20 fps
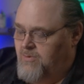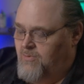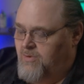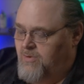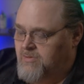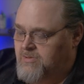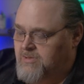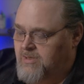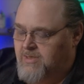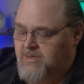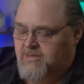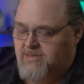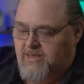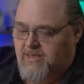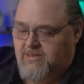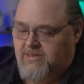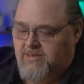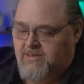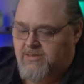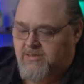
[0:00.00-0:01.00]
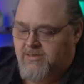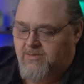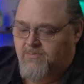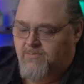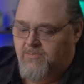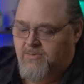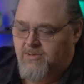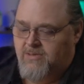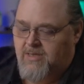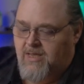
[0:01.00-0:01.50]
We're also going to say
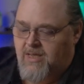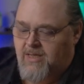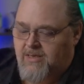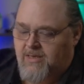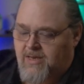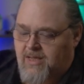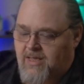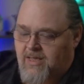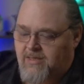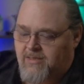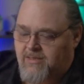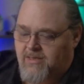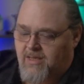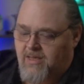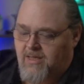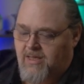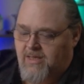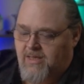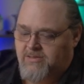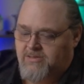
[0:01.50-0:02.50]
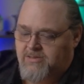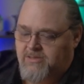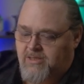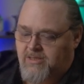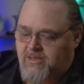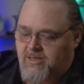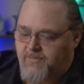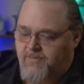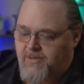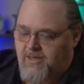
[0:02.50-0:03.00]

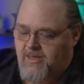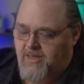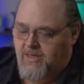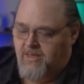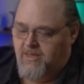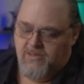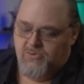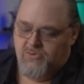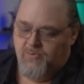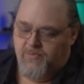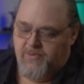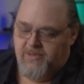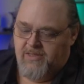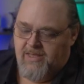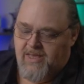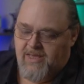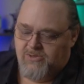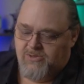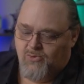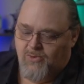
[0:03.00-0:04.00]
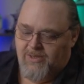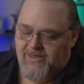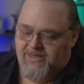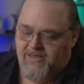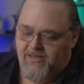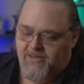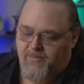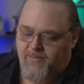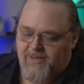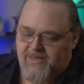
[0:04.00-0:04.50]
system.net.http. This will be the actual
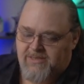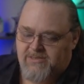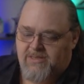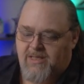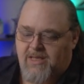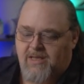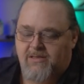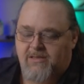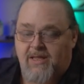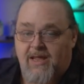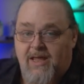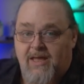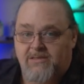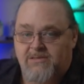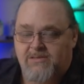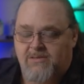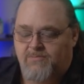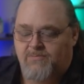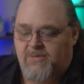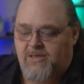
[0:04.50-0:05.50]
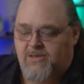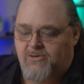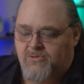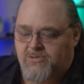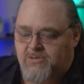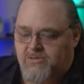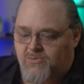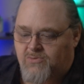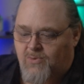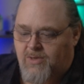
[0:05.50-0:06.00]
HTTP stack that adds some
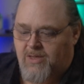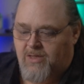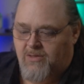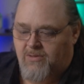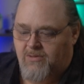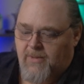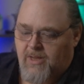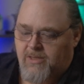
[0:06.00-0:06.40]
meters as well.